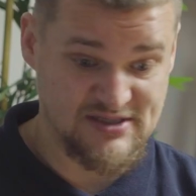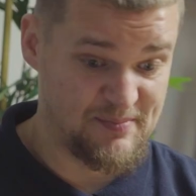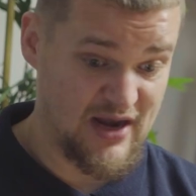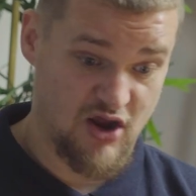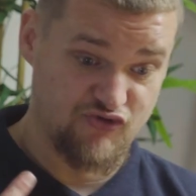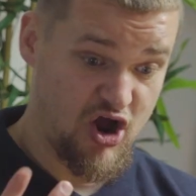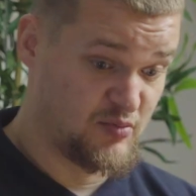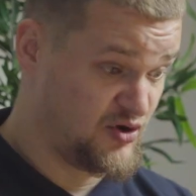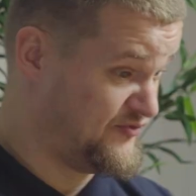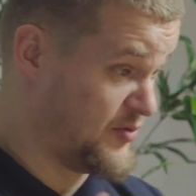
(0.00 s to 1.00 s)
is a bit like
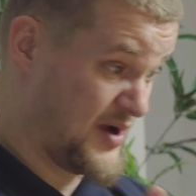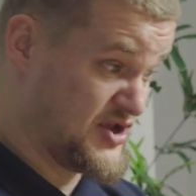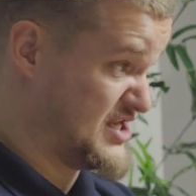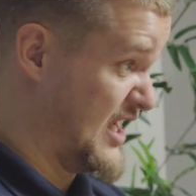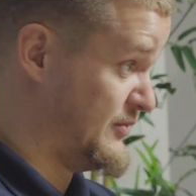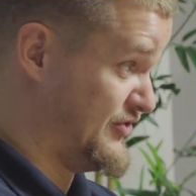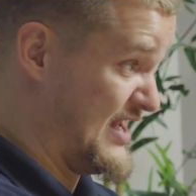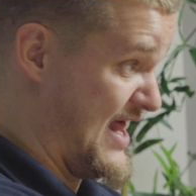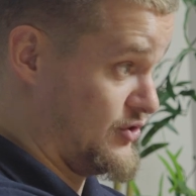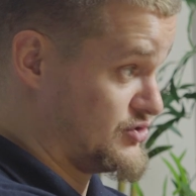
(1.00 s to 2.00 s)
Rightmove, but where you're dealing with the
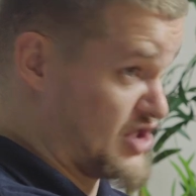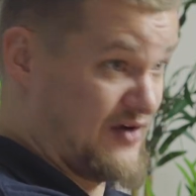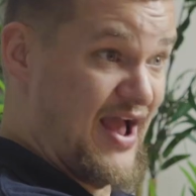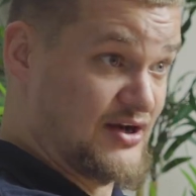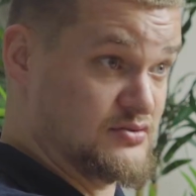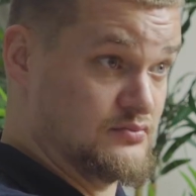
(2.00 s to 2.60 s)
landlords direct.